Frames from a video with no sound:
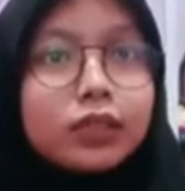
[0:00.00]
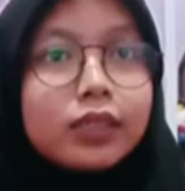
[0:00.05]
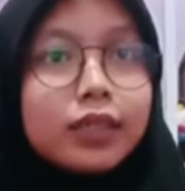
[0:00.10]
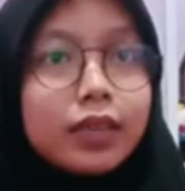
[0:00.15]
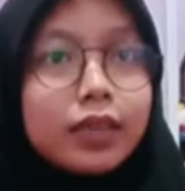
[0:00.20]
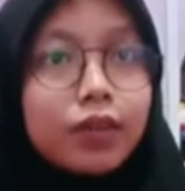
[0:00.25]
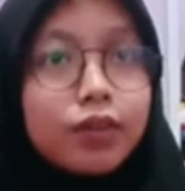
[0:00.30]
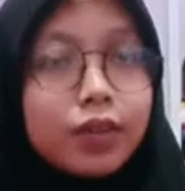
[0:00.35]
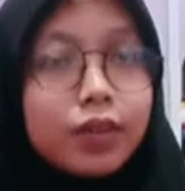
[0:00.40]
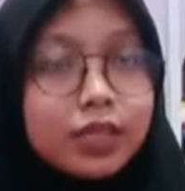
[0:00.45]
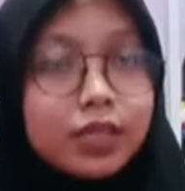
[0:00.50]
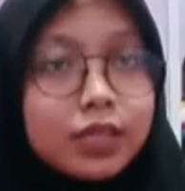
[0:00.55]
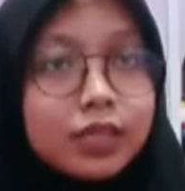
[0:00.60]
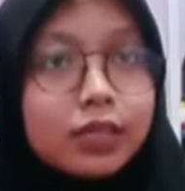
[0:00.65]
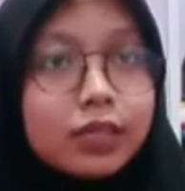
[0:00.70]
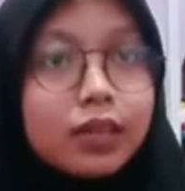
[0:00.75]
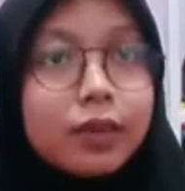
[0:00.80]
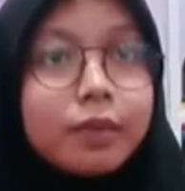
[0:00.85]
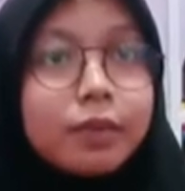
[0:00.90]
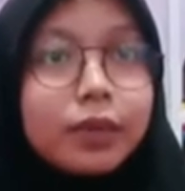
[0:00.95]

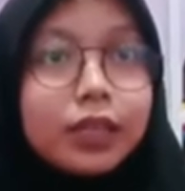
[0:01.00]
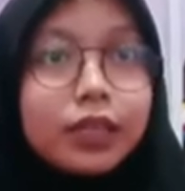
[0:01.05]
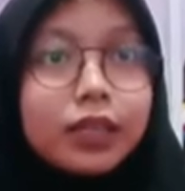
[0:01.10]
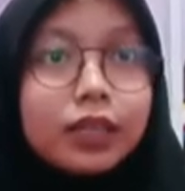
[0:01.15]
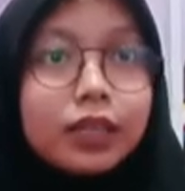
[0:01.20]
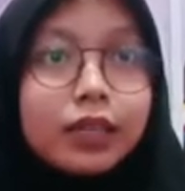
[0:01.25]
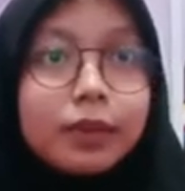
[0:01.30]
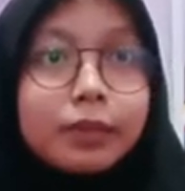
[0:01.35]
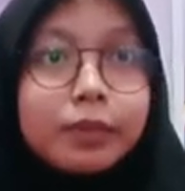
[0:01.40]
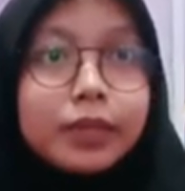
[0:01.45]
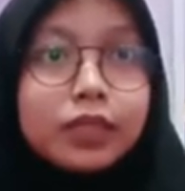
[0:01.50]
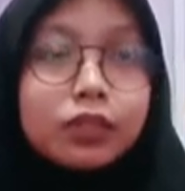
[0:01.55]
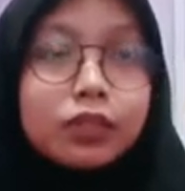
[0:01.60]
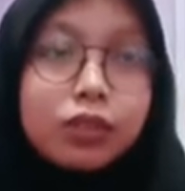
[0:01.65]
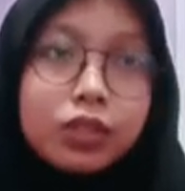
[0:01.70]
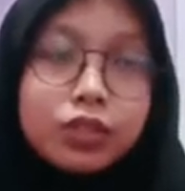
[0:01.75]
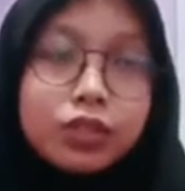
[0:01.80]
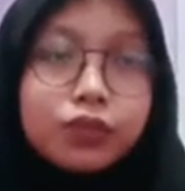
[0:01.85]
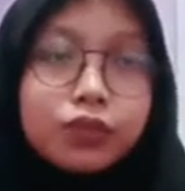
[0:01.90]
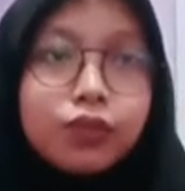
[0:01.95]
questionable methods
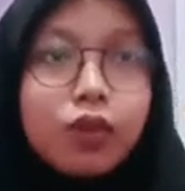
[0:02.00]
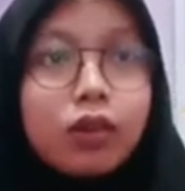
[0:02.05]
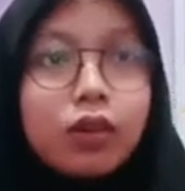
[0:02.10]
for